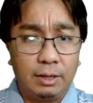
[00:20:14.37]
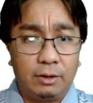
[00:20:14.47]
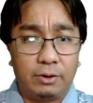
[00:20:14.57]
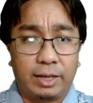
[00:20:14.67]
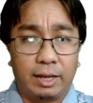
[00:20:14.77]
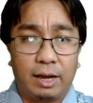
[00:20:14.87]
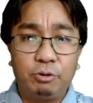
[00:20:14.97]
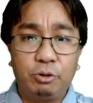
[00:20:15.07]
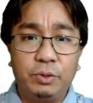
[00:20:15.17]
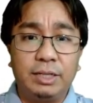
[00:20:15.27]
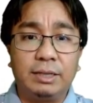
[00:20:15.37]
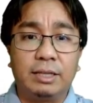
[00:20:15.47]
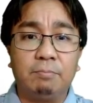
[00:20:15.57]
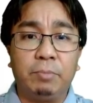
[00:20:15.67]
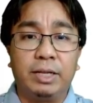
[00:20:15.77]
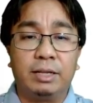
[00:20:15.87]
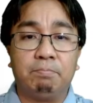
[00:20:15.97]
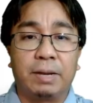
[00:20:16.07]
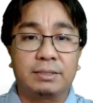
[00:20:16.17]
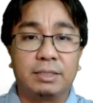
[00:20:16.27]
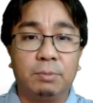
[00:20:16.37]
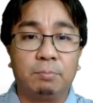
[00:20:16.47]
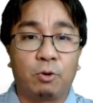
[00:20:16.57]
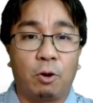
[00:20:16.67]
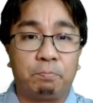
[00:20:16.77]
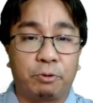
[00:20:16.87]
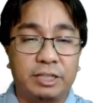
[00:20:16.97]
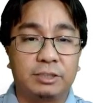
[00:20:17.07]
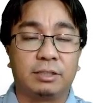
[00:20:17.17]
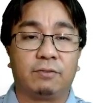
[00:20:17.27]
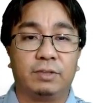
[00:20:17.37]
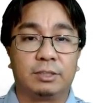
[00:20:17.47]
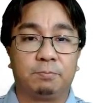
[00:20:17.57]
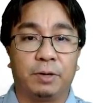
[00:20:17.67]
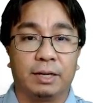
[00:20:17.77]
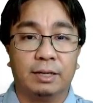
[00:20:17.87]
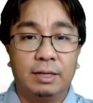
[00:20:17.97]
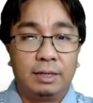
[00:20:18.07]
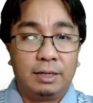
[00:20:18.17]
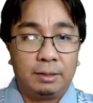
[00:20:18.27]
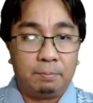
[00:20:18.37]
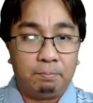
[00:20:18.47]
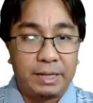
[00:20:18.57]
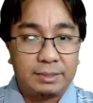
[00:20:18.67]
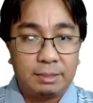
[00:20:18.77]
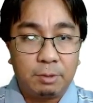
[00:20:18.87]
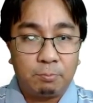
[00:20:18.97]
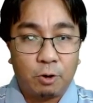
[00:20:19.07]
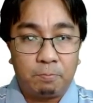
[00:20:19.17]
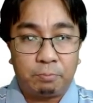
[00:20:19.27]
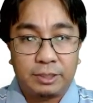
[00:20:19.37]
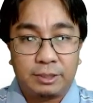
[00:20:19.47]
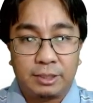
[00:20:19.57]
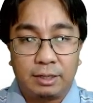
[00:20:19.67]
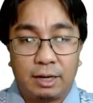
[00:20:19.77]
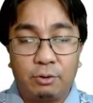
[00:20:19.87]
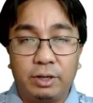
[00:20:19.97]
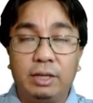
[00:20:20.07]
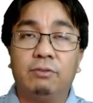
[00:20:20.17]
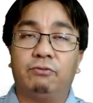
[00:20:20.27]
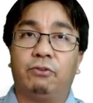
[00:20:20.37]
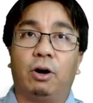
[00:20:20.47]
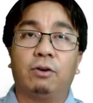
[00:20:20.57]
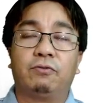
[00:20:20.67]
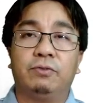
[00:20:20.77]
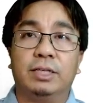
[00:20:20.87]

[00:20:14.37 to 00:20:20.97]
Okay, how do we determine the maximum compression of the spring? Maximum compression now involves the